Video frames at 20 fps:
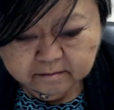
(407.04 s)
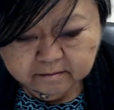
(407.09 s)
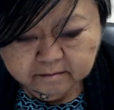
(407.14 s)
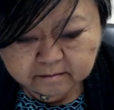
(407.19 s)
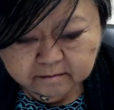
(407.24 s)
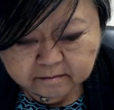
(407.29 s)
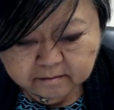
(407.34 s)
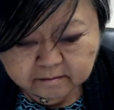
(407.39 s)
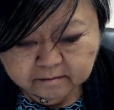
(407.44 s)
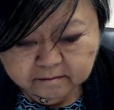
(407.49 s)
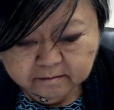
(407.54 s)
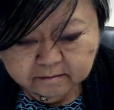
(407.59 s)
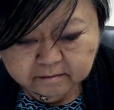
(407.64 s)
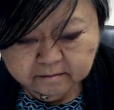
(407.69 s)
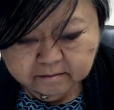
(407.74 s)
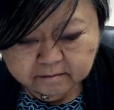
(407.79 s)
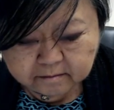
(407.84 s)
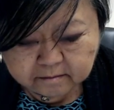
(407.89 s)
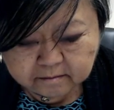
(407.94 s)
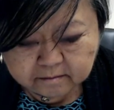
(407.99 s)

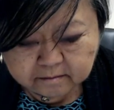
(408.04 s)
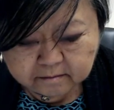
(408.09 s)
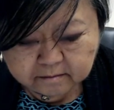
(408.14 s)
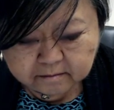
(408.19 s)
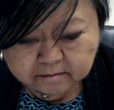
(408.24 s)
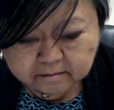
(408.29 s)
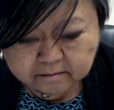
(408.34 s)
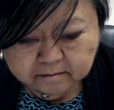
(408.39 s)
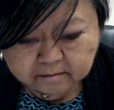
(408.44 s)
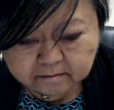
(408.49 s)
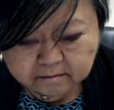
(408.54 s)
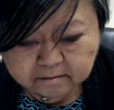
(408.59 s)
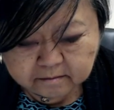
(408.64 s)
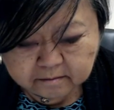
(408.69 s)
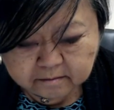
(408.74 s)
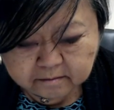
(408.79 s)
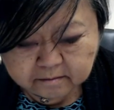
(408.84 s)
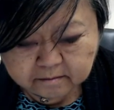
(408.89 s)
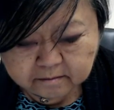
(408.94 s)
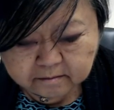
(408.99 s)

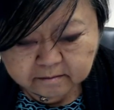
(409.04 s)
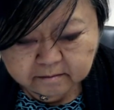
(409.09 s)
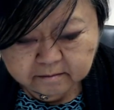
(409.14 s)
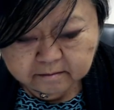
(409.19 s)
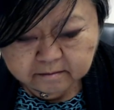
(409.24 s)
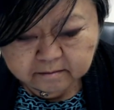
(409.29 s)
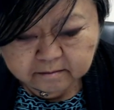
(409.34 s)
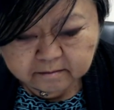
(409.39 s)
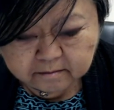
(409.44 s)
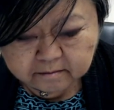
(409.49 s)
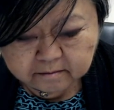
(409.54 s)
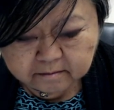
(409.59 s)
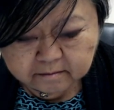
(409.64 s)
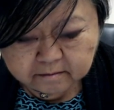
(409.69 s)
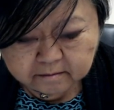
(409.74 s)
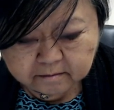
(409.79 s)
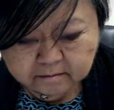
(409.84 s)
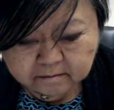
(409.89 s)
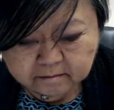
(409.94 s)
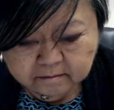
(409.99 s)

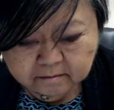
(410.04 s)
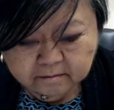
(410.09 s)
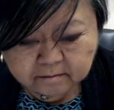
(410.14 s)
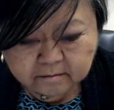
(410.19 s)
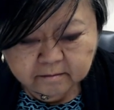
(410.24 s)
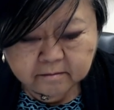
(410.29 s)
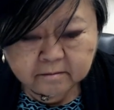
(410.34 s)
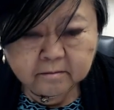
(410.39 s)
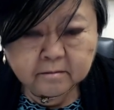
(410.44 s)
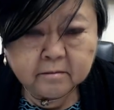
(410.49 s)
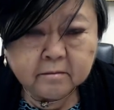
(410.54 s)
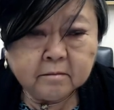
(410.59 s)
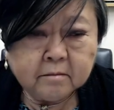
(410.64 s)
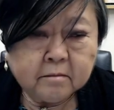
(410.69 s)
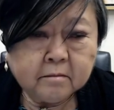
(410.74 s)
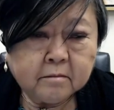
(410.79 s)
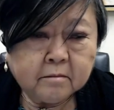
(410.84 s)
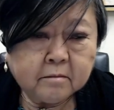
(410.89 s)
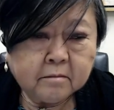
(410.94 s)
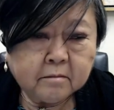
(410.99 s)

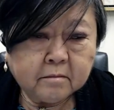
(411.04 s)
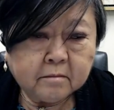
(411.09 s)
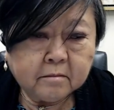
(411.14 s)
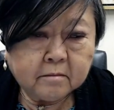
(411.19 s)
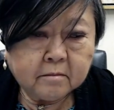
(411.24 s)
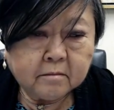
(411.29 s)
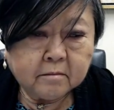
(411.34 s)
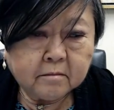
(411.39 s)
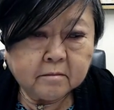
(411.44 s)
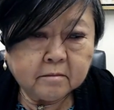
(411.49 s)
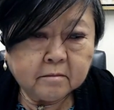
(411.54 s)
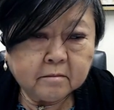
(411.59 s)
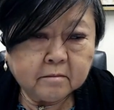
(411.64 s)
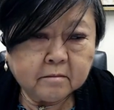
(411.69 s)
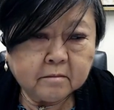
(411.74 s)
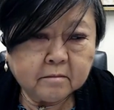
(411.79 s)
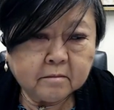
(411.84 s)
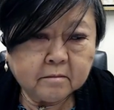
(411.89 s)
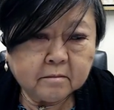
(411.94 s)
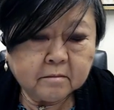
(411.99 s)

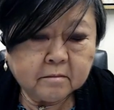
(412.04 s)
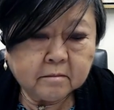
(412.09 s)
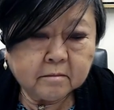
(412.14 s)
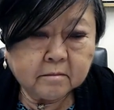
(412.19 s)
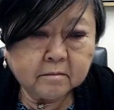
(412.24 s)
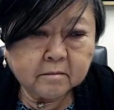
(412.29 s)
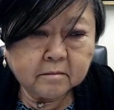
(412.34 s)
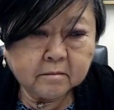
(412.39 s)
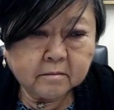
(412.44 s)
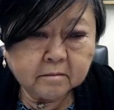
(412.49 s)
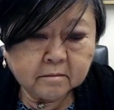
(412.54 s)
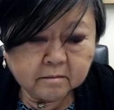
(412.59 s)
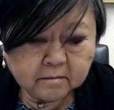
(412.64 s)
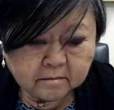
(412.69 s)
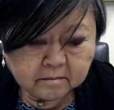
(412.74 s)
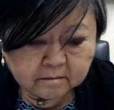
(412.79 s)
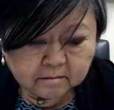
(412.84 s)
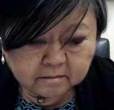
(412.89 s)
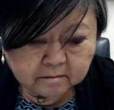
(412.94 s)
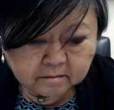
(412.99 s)

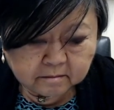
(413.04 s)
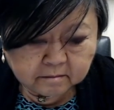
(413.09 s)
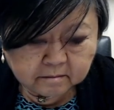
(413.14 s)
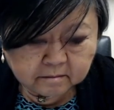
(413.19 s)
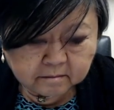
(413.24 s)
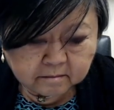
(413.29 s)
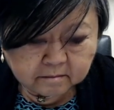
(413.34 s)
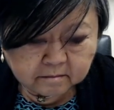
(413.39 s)
The person shown says nothing.